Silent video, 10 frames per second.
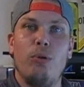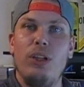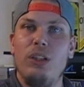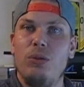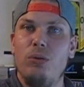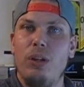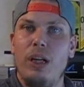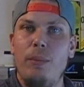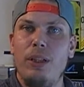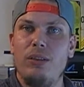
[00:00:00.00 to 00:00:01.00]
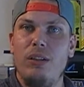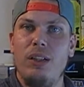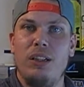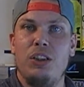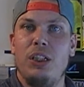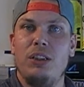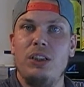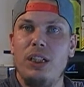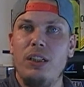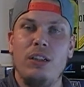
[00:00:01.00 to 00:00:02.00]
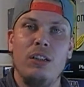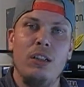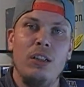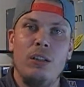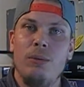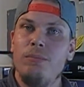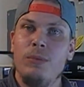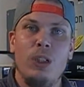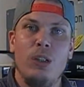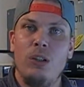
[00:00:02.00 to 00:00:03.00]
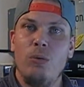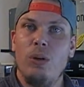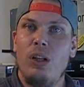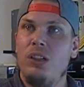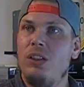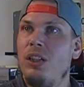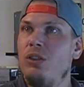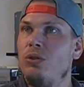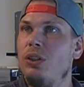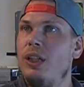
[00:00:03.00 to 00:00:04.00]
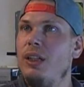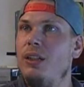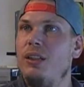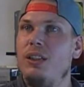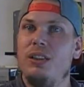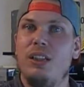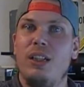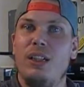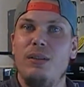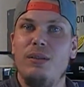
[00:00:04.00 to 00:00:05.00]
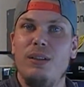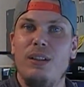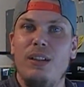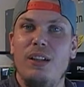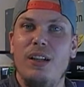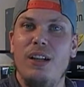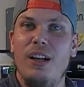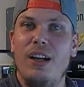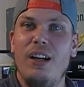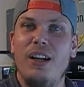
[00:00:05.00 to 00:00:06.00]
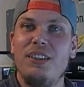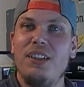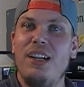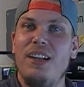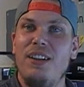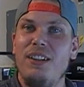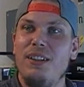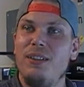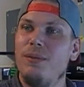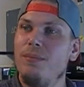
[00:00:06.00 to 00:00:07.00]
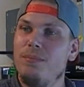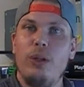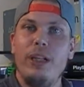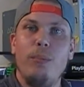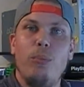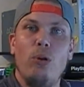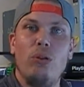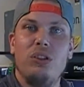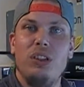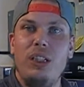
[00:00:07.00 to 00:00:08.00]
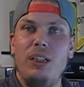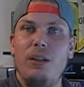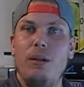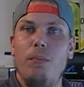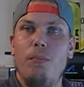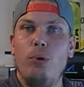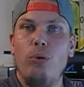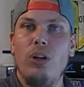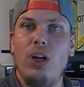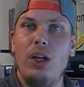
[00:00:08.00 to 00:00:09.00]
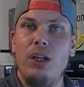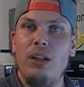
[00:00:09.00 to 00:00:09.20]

pretty cool game actually, and Jackie Chan, what is there to say? He's a nice guy, I think. Dragon Ball Z Budokai.